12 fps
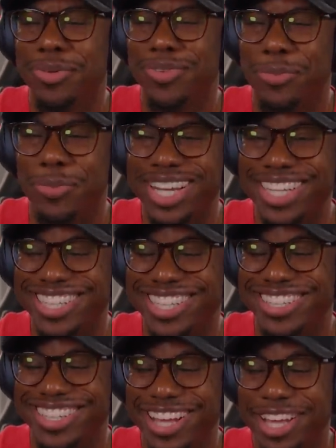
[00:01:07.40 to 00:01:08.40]
What?
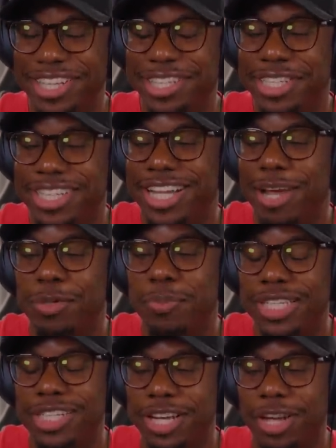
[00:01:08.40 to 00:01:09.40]
That was
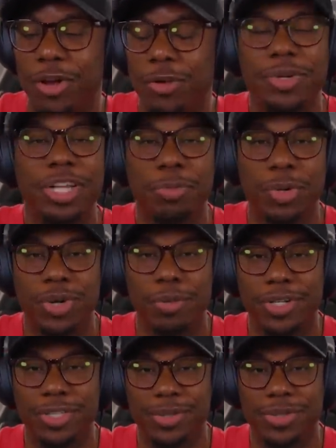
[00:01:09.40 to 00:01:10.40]
basically a Home Depot
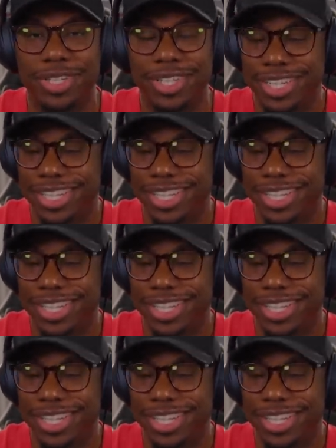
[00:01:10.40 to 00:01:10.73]
commercial.